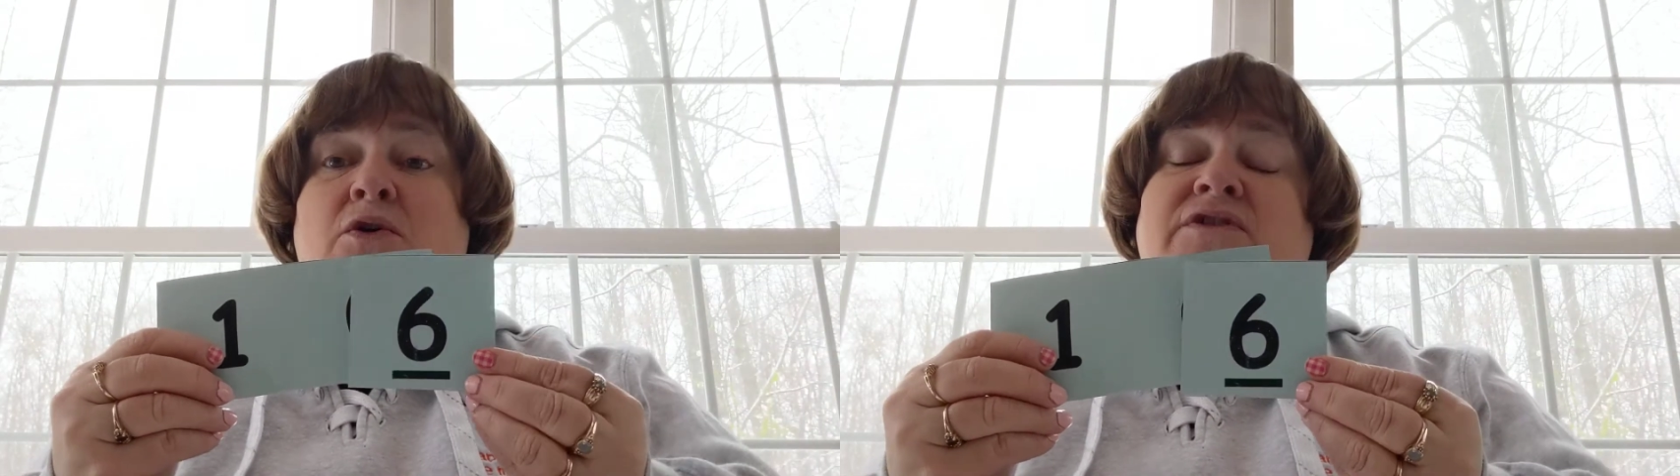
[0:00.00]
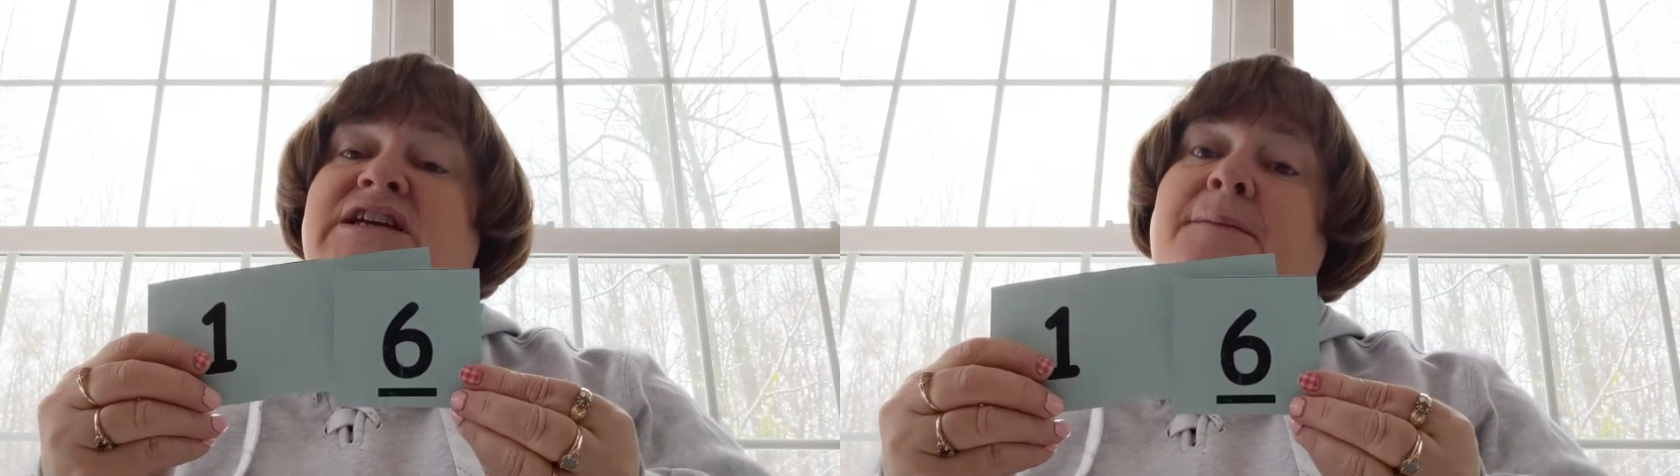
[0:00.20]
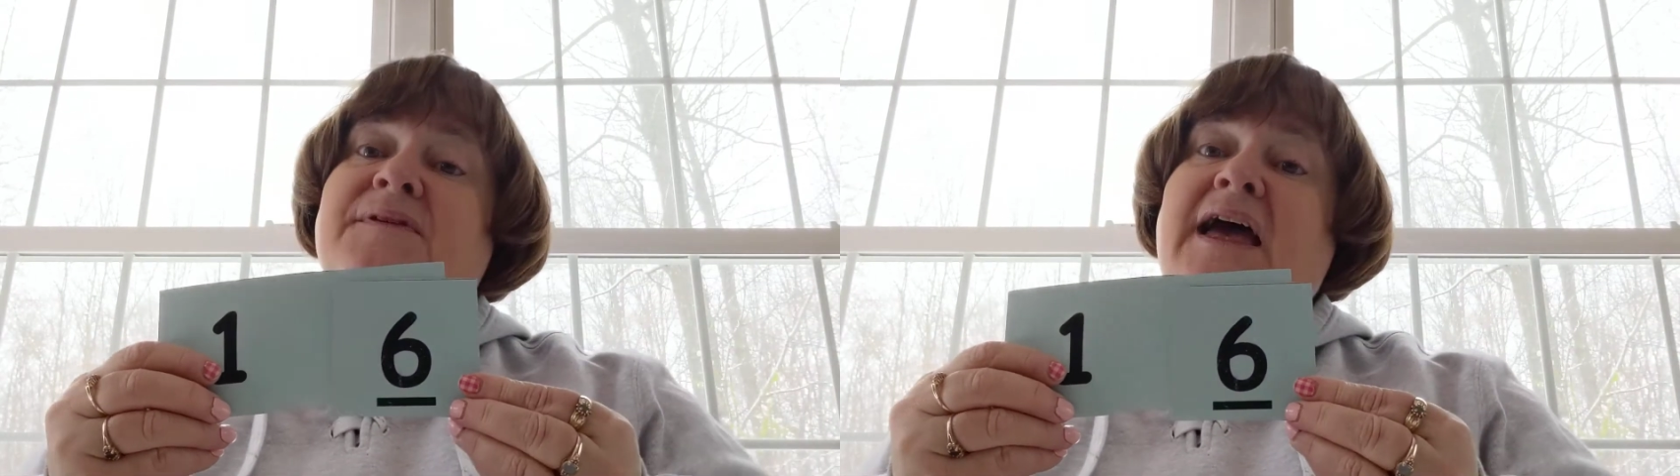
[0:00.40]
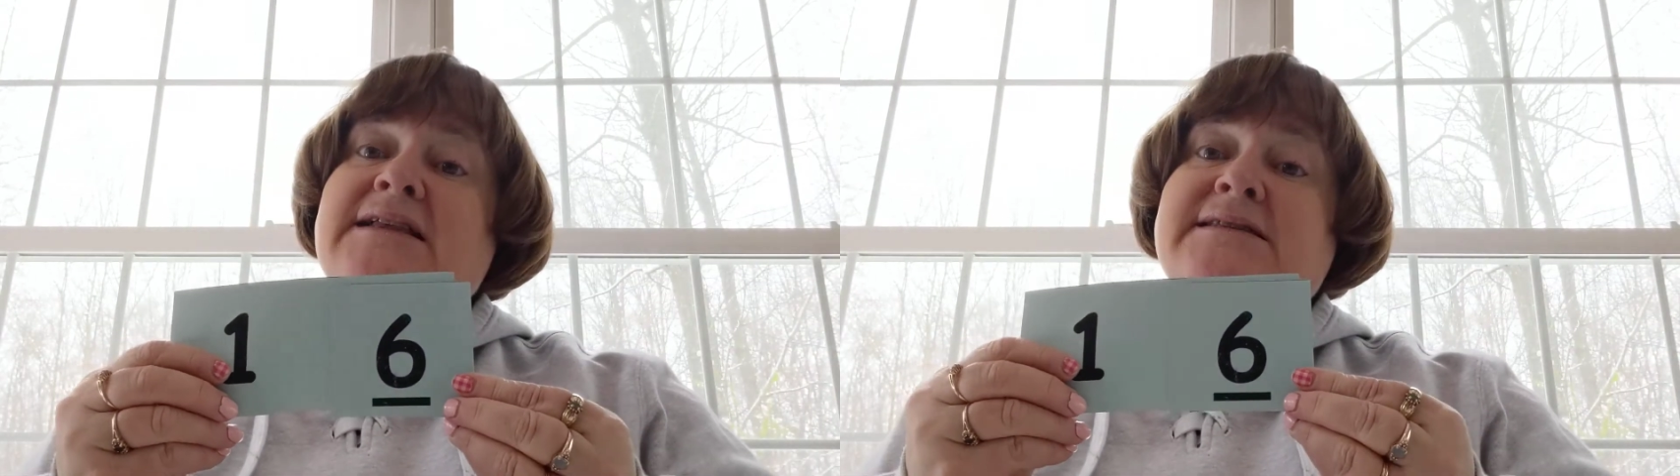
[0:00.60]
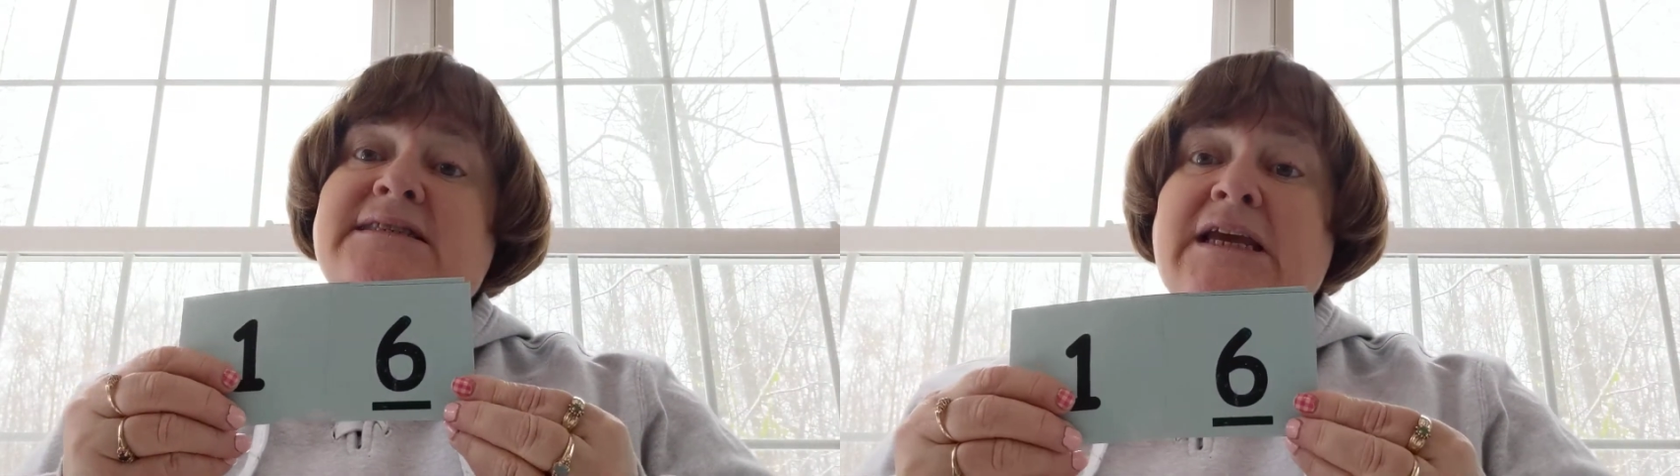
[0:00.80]
over top of
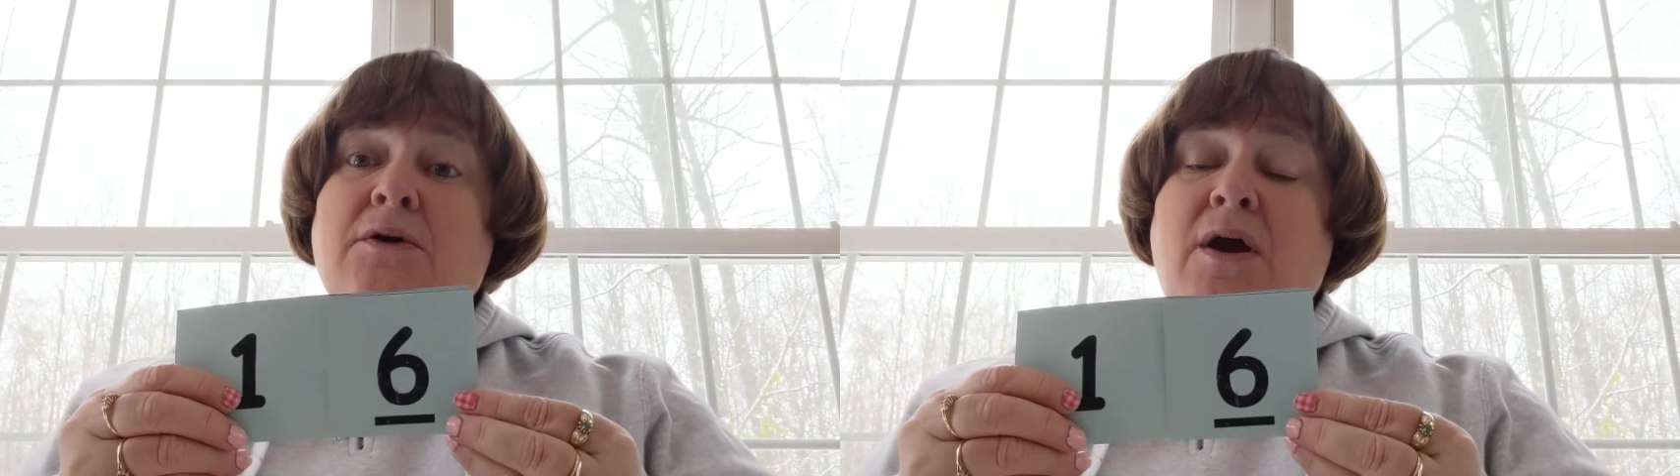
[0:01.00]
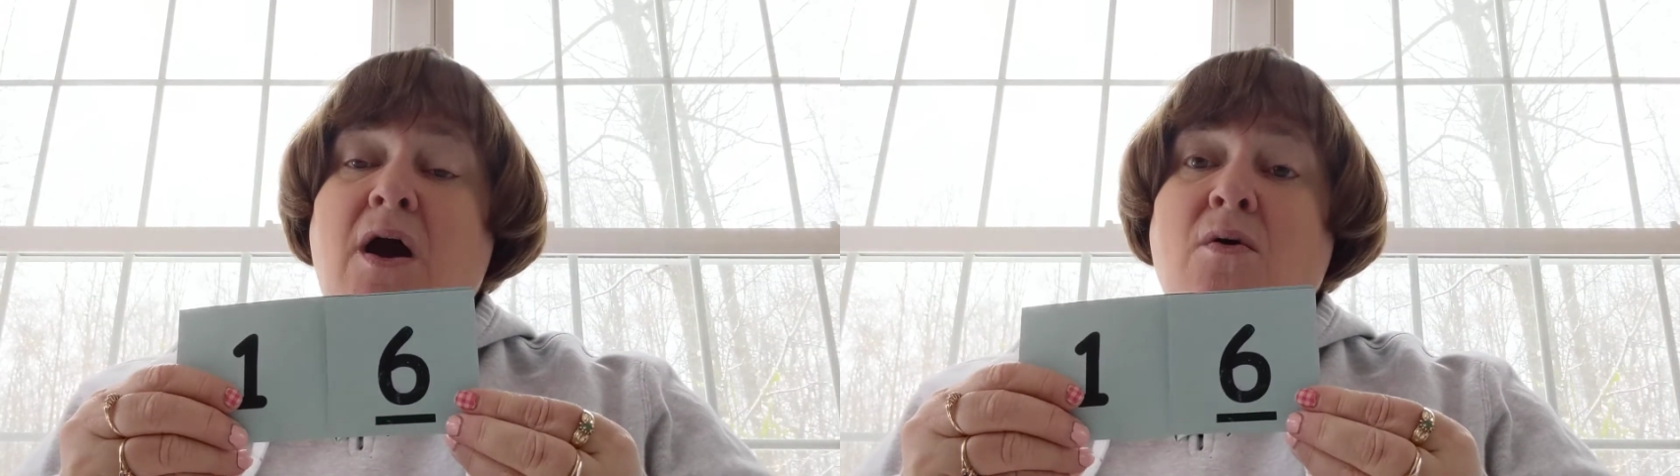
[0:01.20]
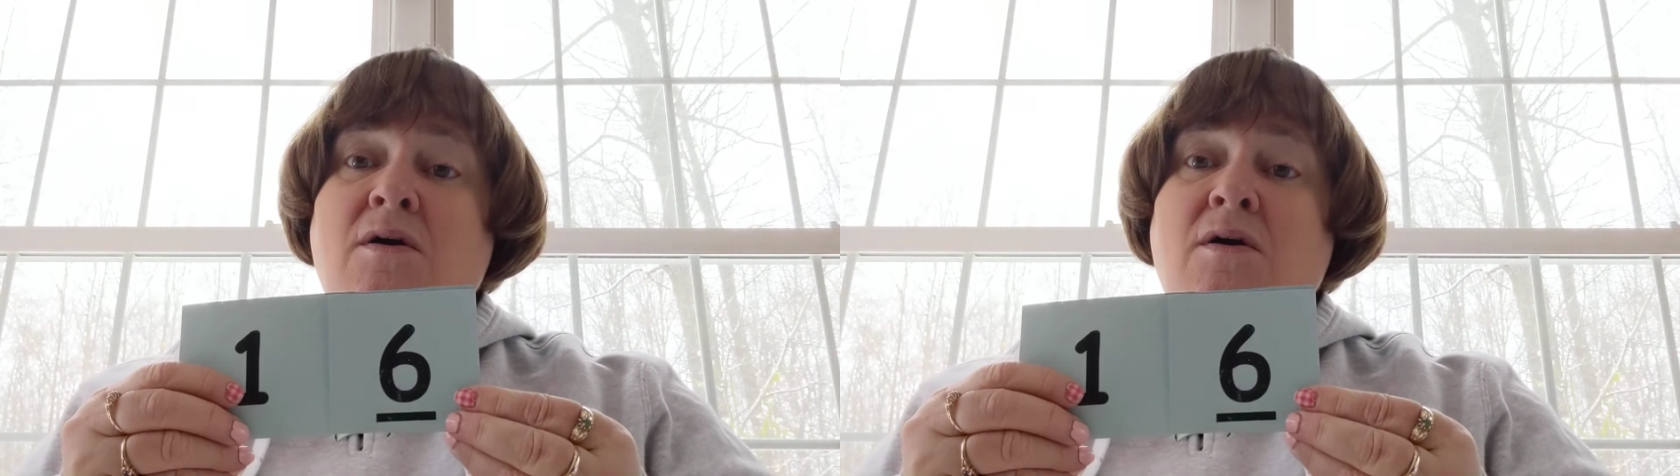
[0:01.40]
that 0,